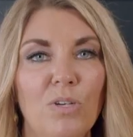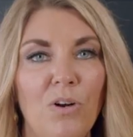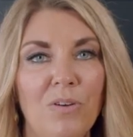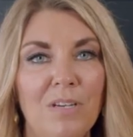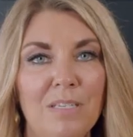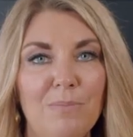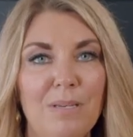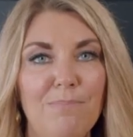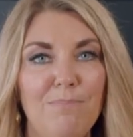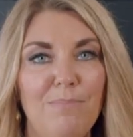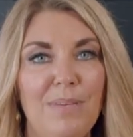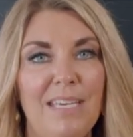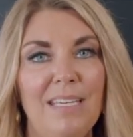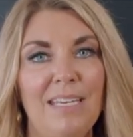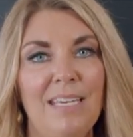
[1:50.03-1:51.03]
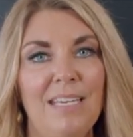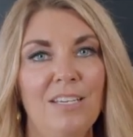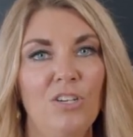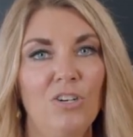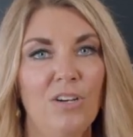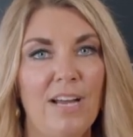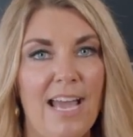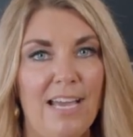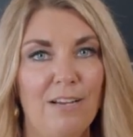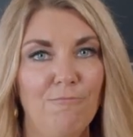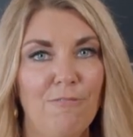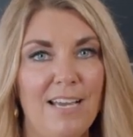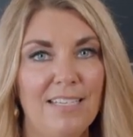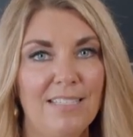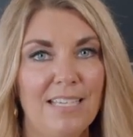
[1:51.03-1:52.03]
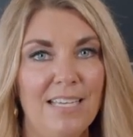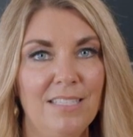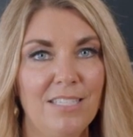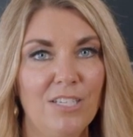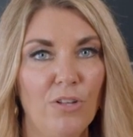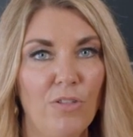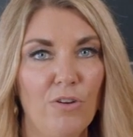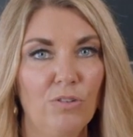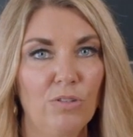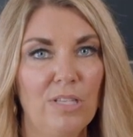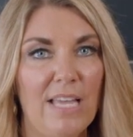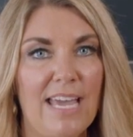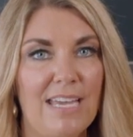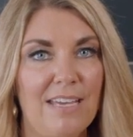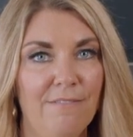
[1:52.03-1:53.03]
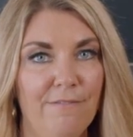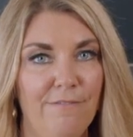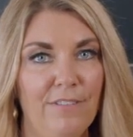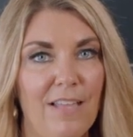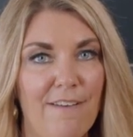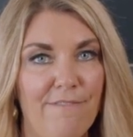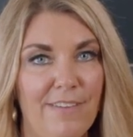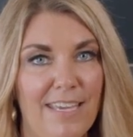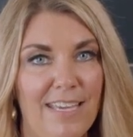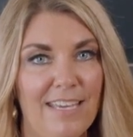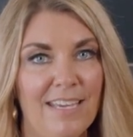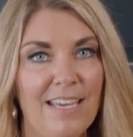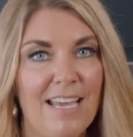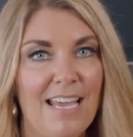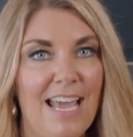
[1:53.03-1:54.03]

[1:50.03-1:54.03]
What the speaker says: going to be beating your egg whites until they're light and fluffy